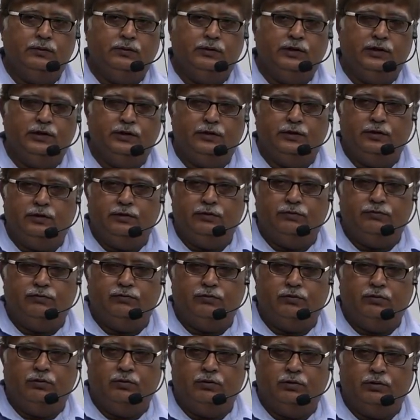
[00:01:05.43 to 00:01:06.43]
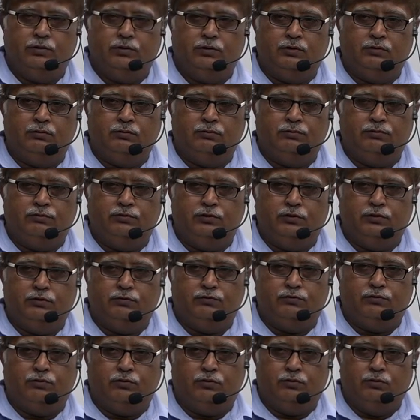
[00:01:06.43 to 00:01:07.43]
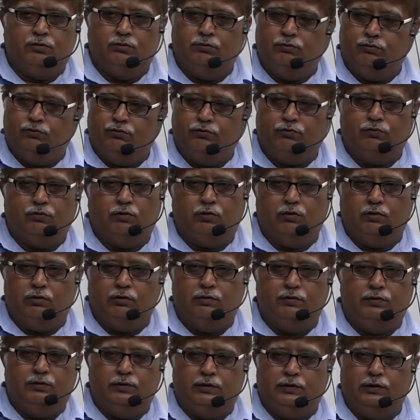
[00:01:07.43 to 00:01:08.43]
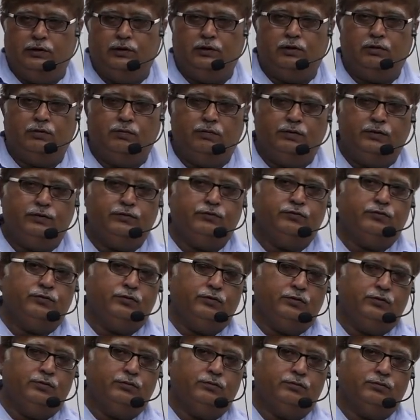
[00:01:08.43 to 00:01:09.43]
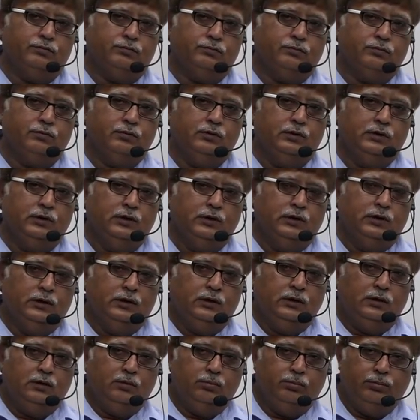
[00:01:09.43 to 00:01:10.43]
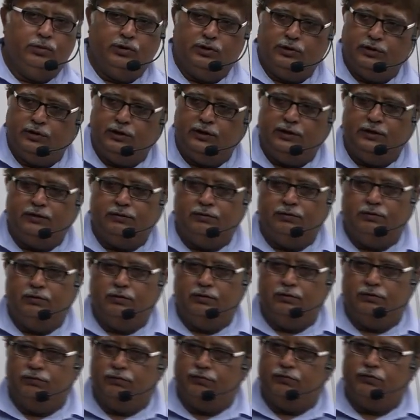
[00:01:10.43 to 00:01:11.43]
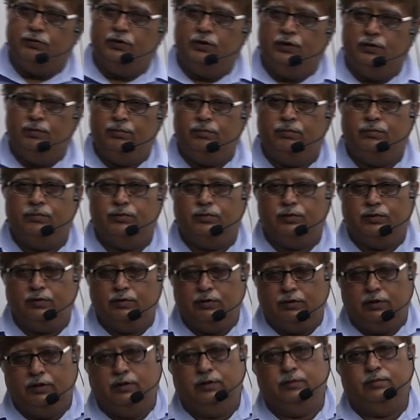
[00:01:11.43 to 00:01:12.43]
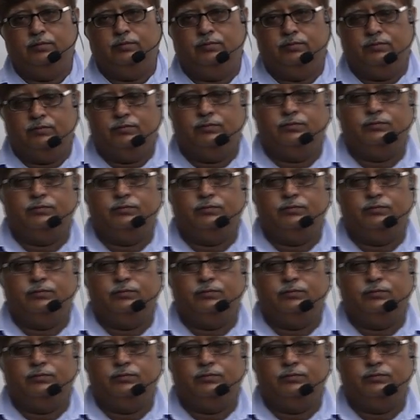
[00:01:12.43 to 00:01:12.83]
That is not just to solve the equation, but at the same time,